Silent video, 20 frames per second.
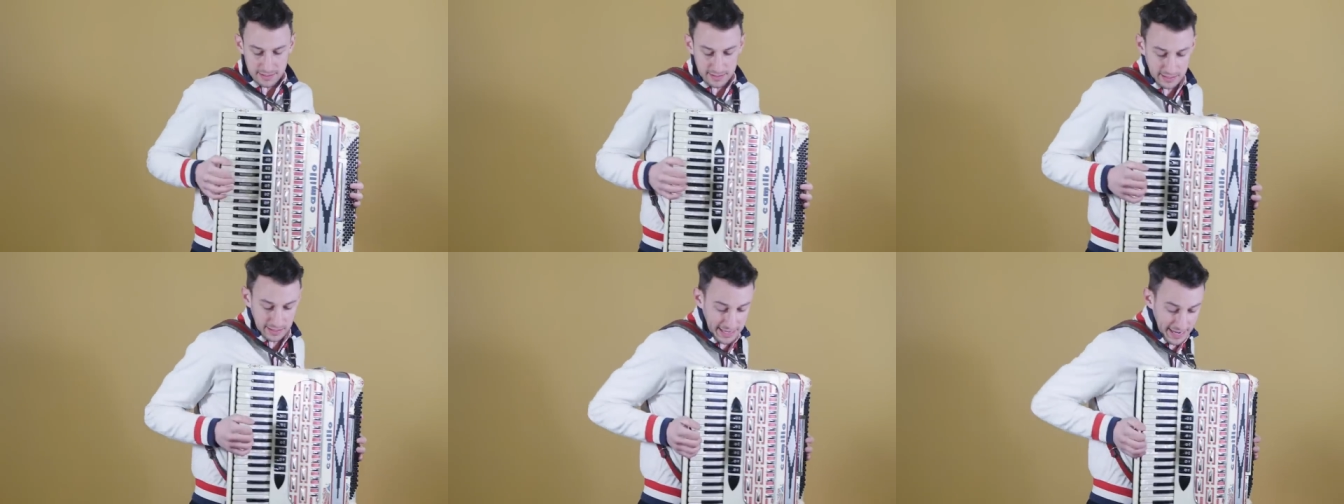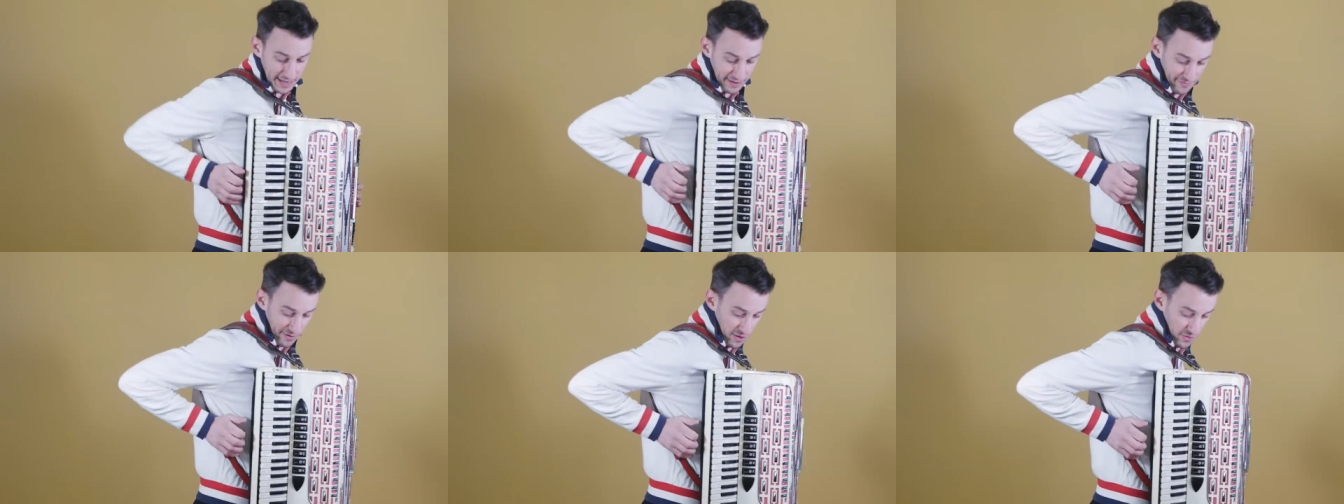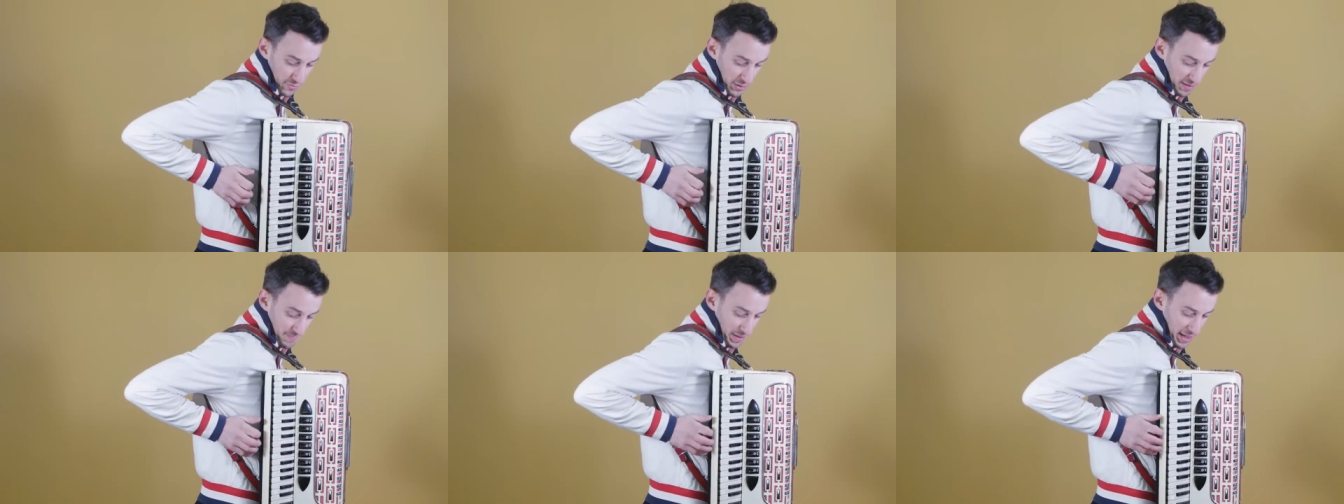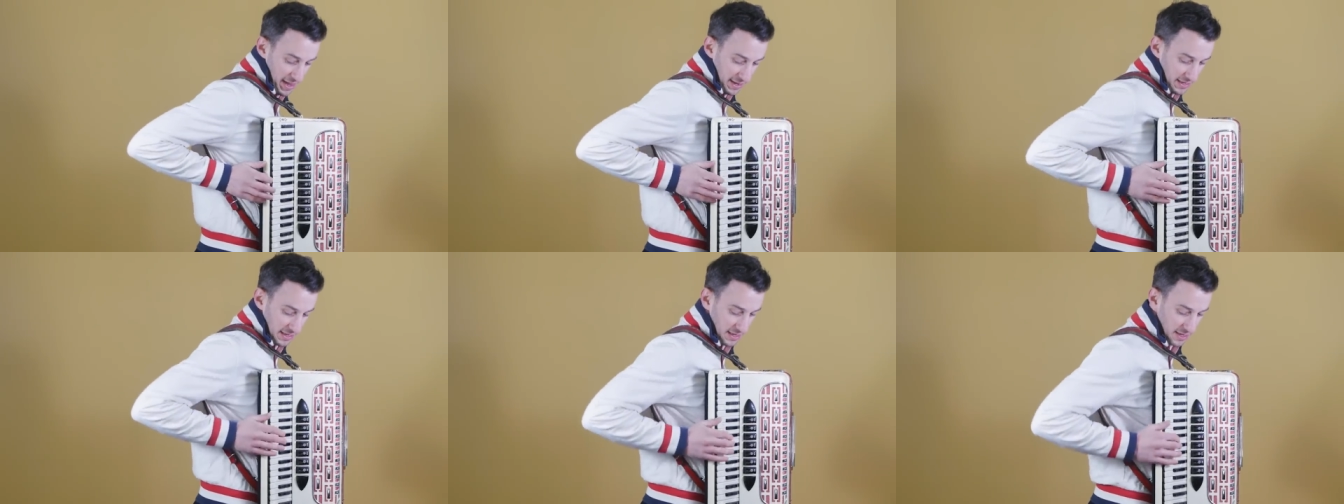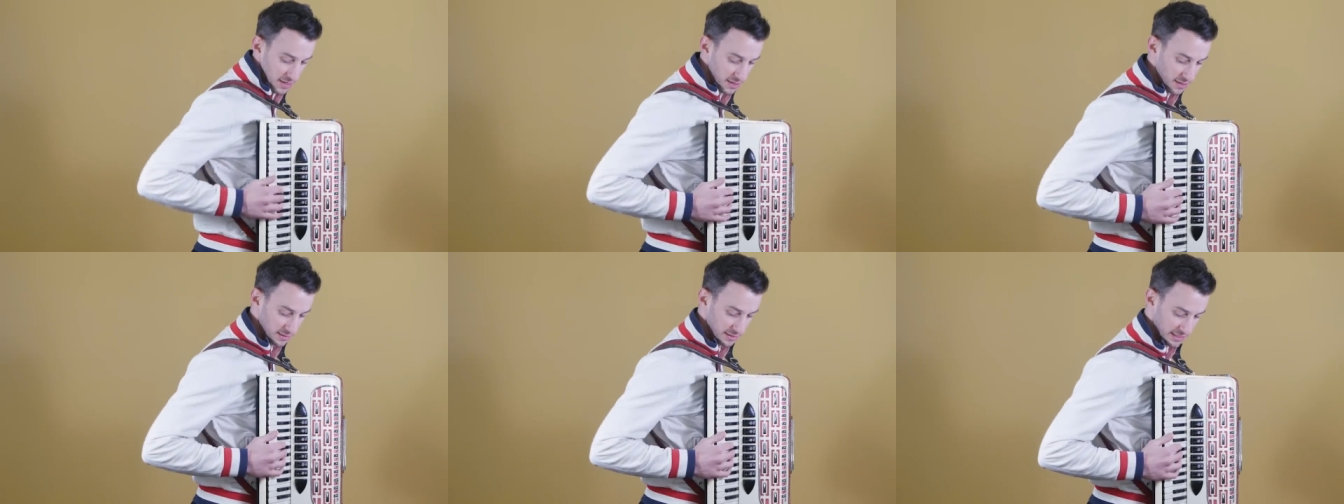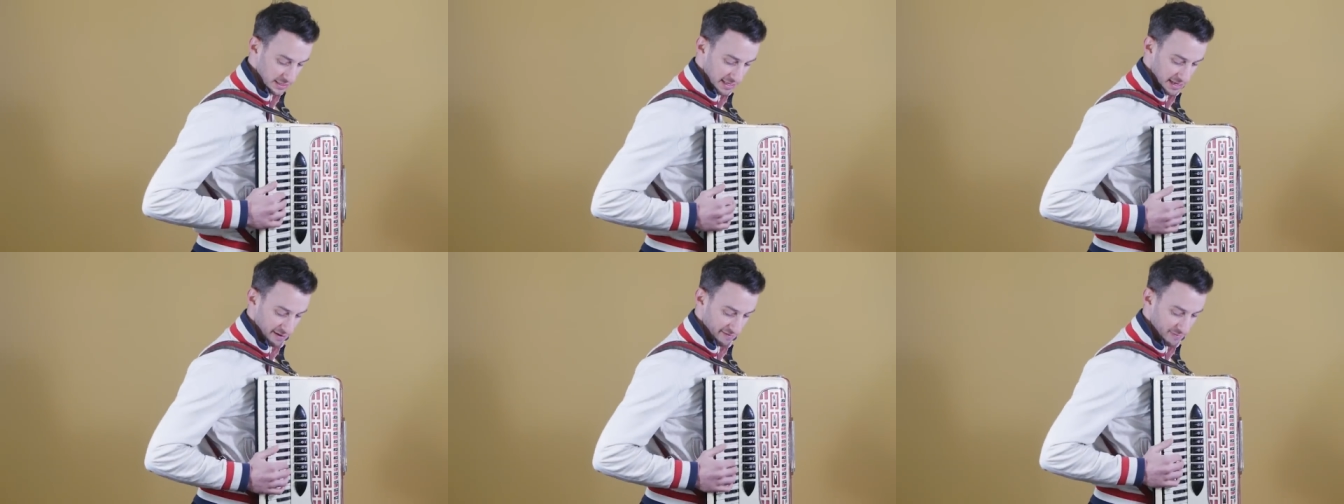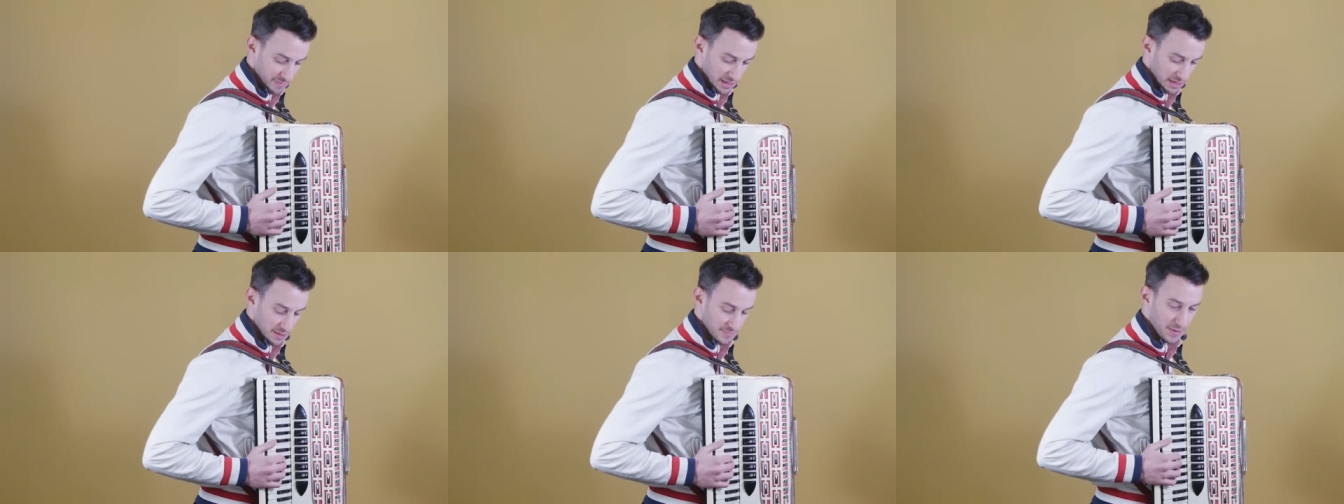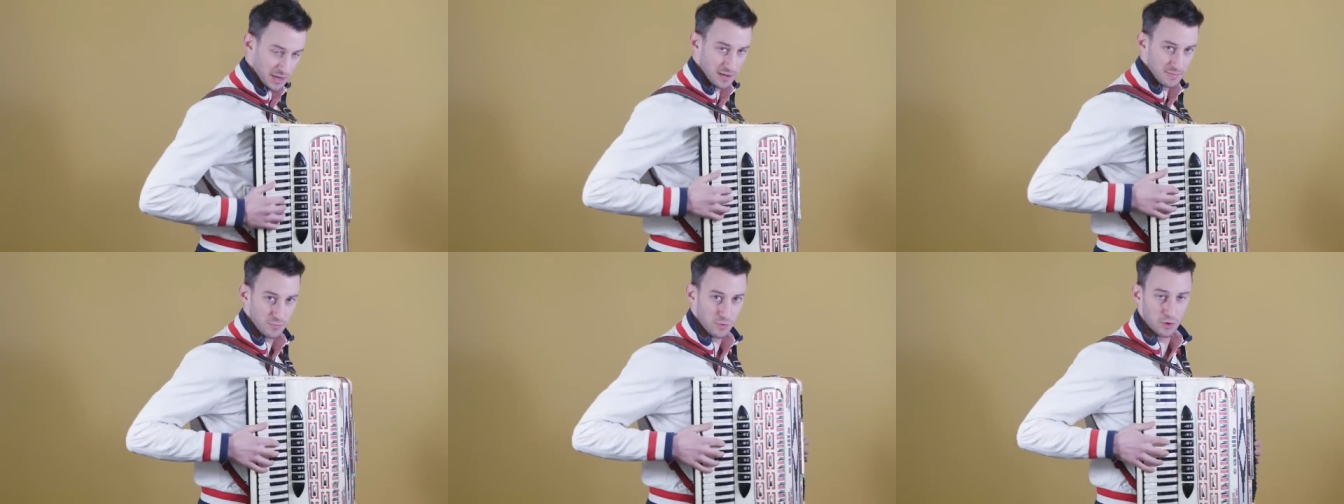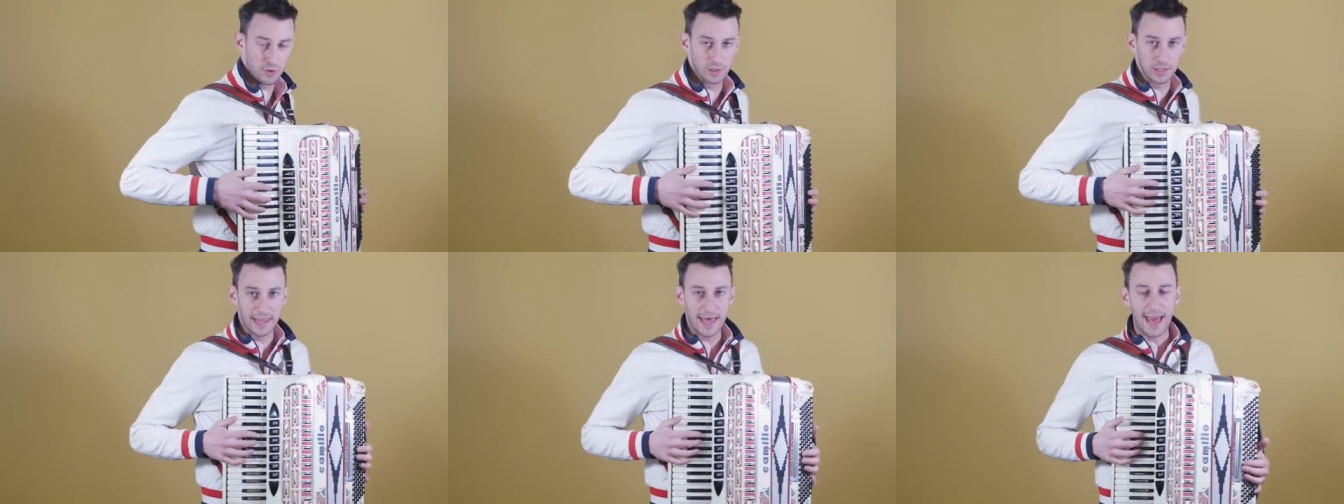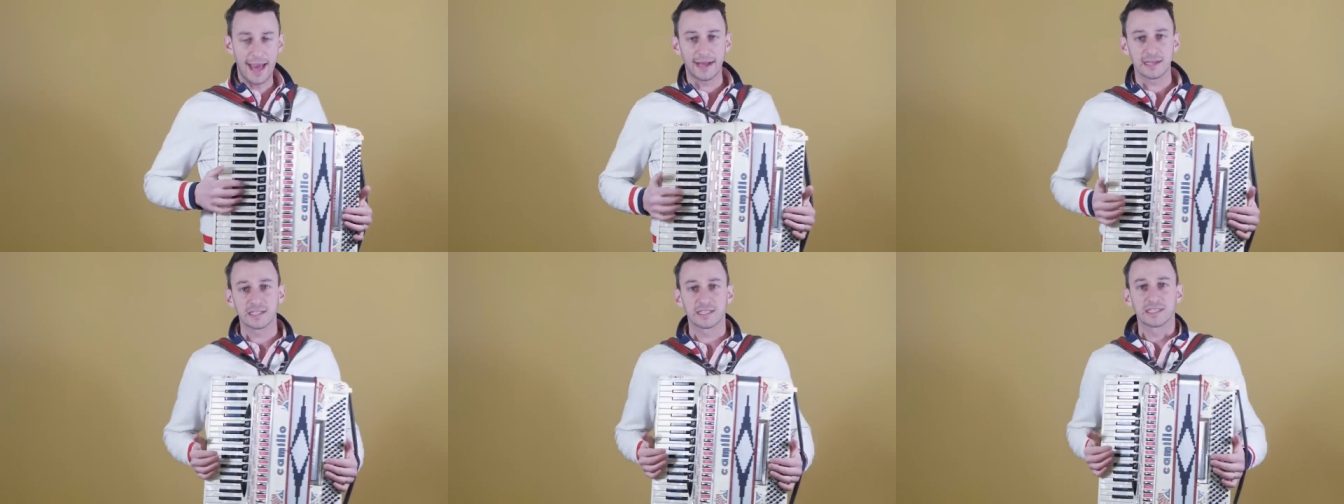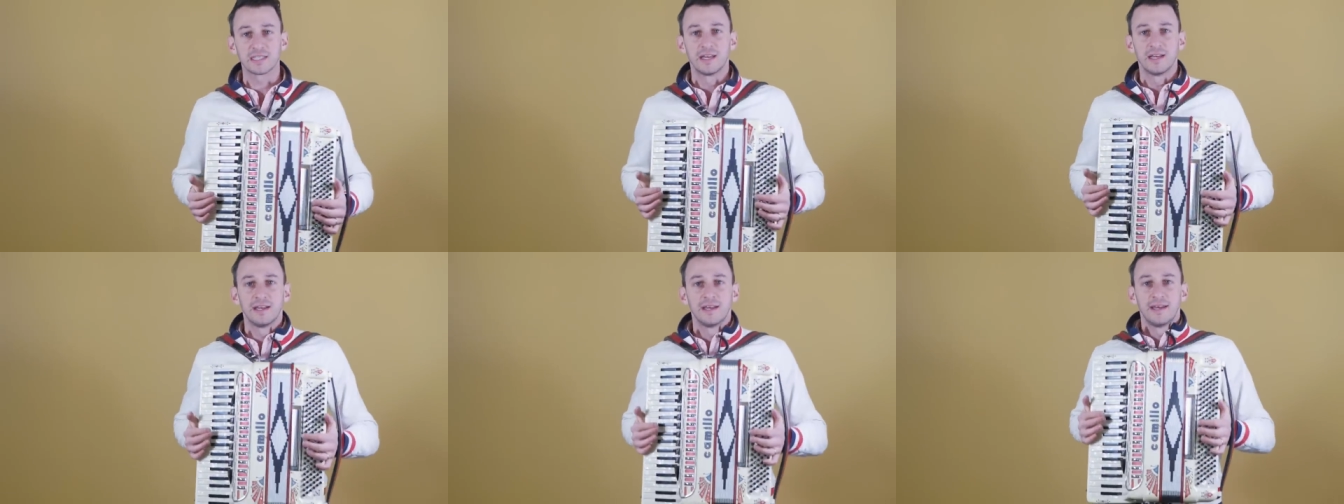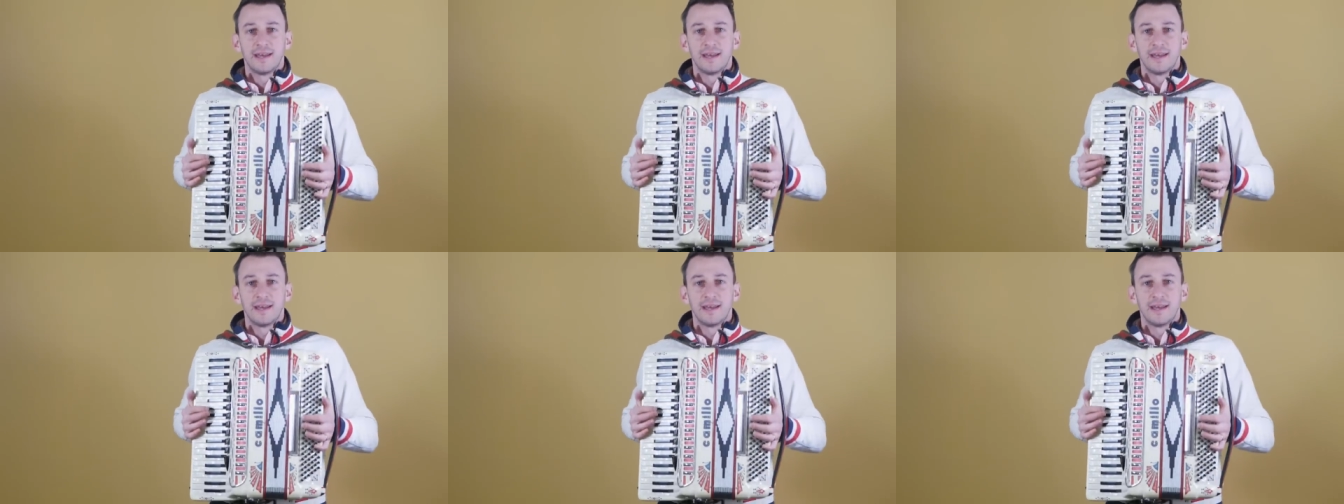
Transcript: They're kind of all the way back here instead of being a bit more relaxed.